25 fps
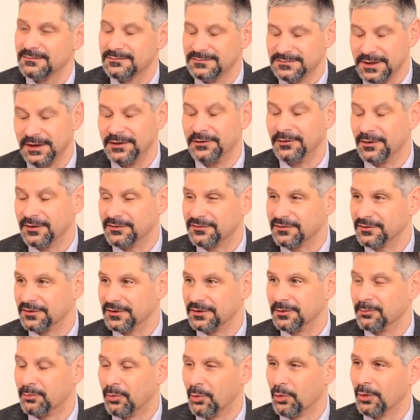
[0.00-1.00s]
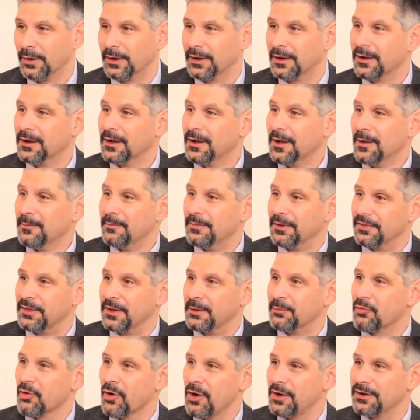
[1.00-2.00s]
I know it's a little boring, but they
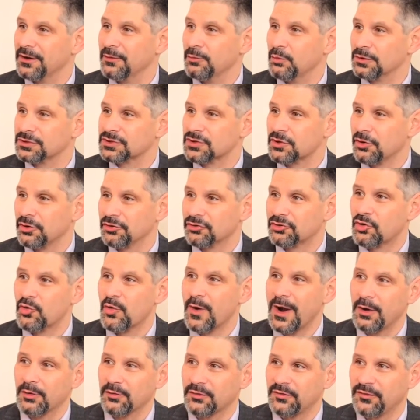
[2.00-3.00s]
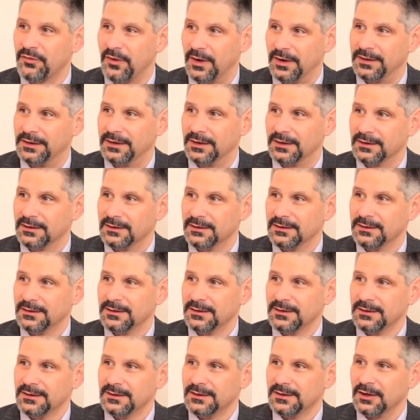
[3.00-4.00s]
brought in what's called crowdfunding,
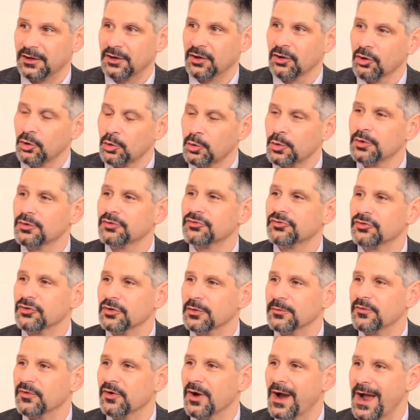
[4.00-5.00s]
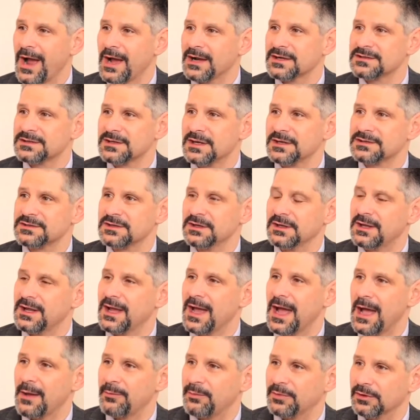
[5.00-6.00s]
a colloquial term for accessing
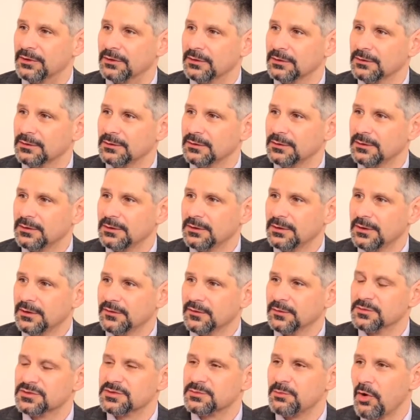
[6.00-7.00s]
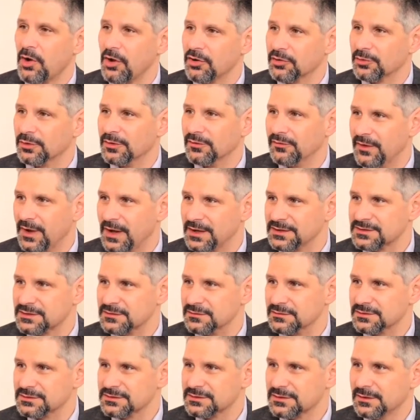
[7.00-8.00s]
capital from smaller
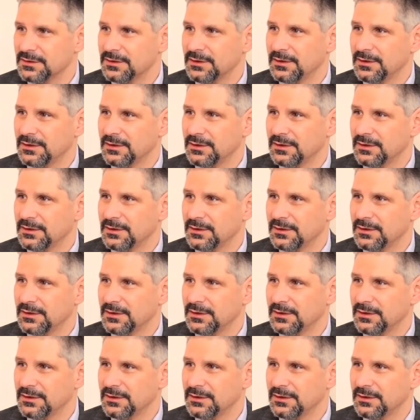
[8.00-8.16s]
investors.